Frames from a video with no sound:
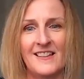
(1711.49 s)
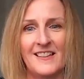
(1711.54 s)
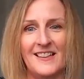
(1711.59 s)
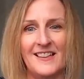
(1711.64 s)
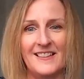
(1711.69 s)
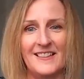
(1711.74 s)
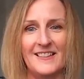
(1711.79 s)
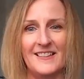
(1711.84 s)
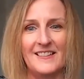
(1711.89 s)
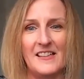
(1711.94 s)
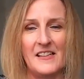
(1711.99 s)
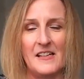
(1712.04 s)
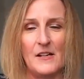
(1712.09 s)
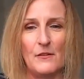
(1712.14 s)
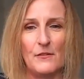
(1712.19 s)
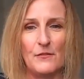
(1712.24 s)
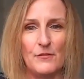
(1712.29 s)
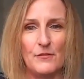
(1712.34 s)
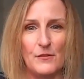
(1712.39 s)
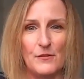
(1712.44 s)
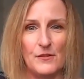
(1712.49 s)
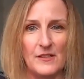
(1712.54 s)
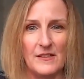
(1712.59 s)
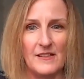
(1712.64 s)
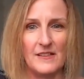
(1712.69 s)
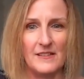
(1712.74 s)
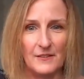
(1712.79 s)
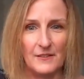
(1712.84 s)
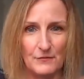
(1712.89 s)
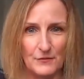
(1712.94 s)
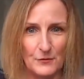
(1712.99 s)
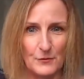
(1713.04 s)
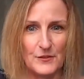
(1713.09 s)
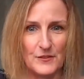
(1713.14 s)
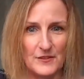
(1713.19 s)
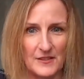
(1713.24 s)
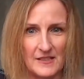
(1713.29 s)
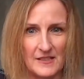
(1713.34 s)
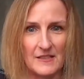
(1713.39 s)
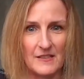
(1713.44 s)
and see it through the eyes of your
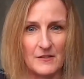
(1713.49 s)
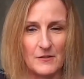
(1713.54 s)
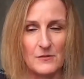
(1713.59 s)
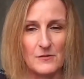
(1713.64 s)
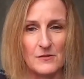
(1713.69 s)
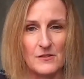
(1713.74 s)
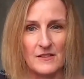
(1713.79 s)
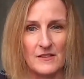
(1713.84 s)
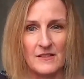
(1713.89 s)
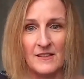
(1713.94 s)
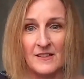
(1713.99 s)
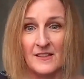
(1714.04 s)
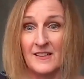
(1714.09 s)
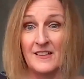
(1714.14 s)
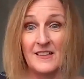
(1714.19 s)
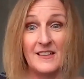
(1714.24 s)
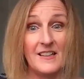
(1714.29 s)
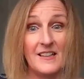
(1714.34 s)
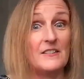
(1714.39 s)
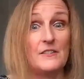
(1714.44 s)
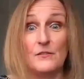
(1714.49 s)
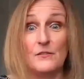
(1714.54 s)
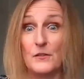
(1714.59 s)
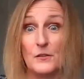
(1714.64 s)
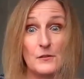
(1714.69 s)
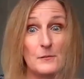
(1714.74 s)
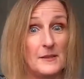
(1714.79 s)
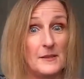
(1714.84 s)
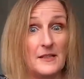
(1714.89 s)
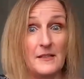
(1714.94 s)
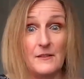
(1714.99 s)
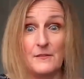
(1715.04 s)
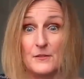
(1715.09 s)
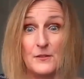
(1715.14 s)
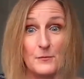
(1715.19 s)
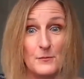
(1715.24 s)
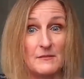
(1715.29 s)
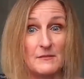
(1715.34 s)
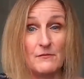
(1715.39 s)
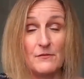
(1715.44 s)
stakeholder, and you've got to be able
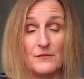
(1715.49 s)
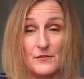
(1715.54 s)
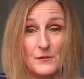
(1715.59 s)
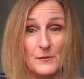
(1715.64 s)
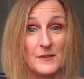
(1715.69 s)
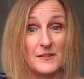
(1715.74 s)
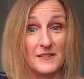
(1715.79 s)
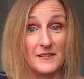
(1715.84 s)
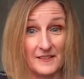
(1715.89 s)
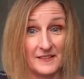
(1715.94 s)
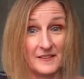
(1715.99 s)
to influence